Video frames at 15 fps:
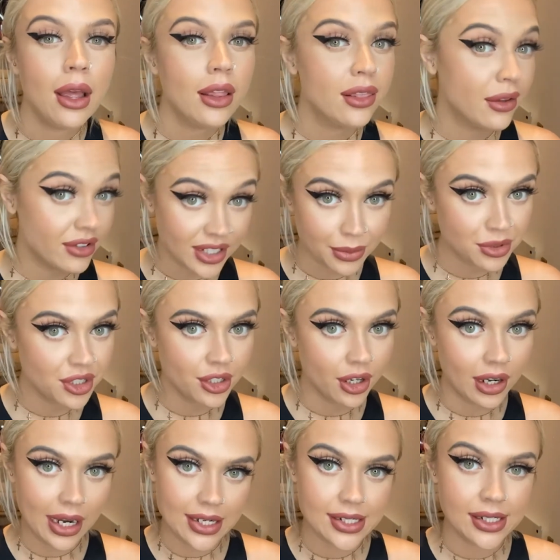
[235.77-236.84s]
There is absolutely no
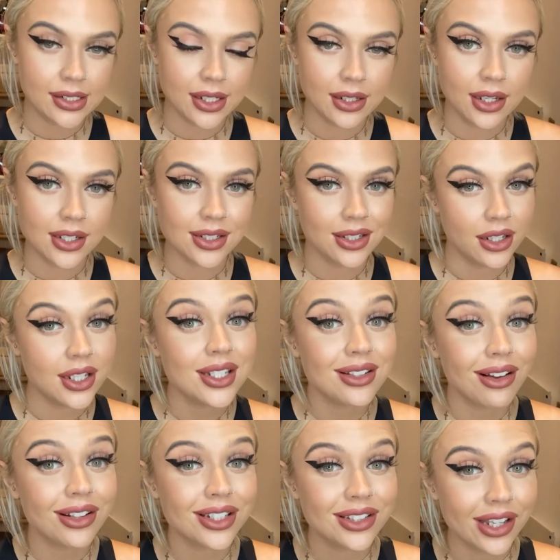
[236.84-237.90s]
latex in this, so these
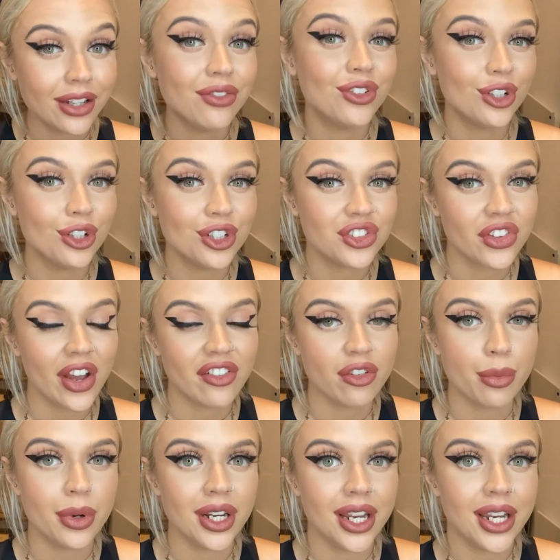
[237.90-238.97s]
are safe to use for
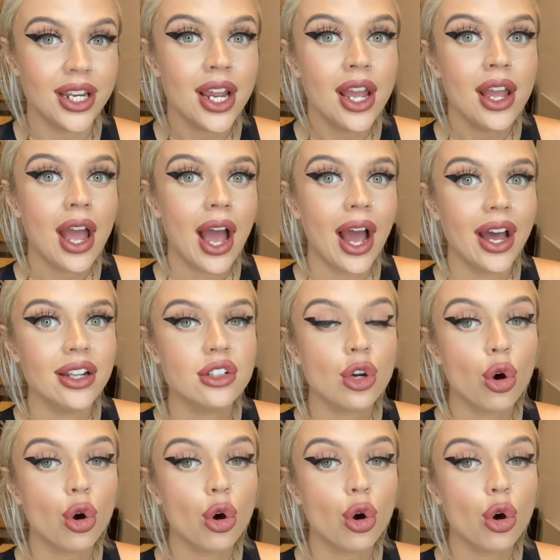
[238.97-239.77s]
everybody. And